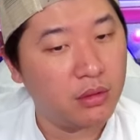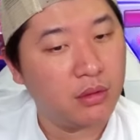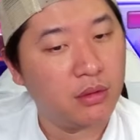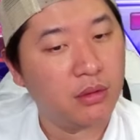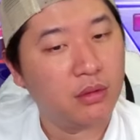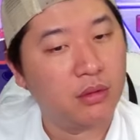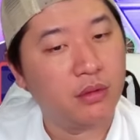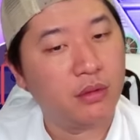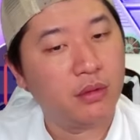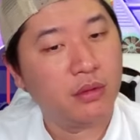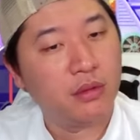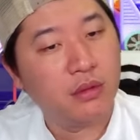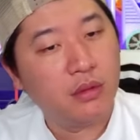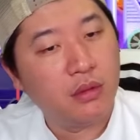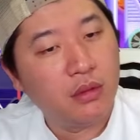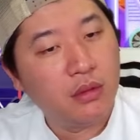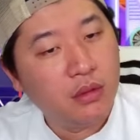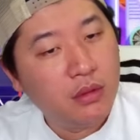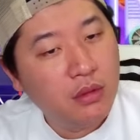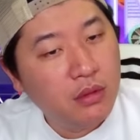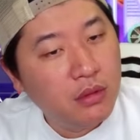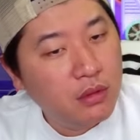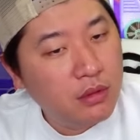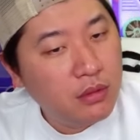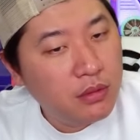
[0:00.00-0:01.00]

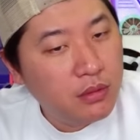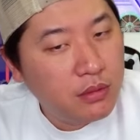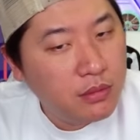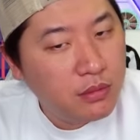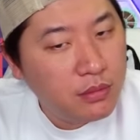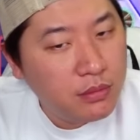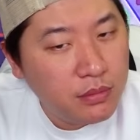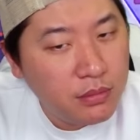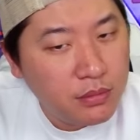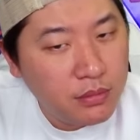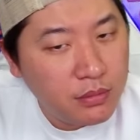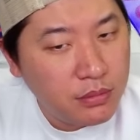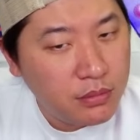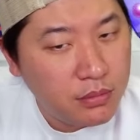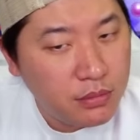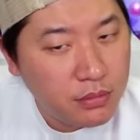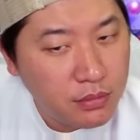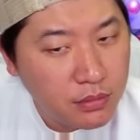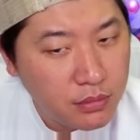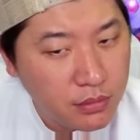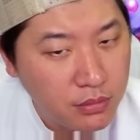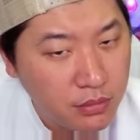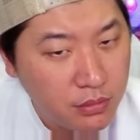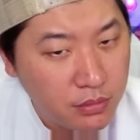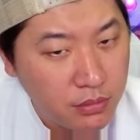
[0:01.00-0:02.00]

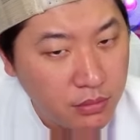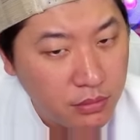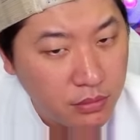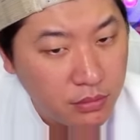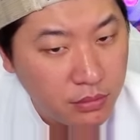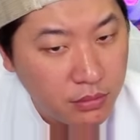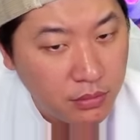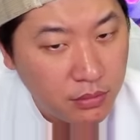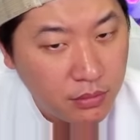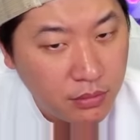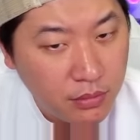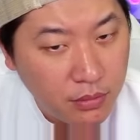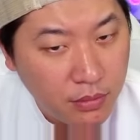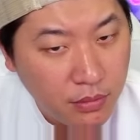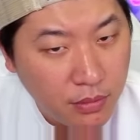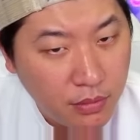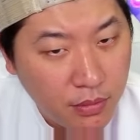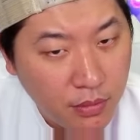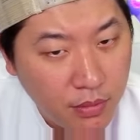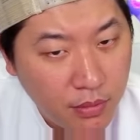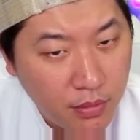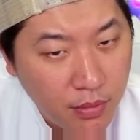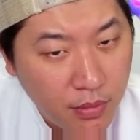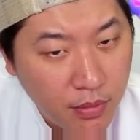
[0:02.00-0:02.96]
(silence)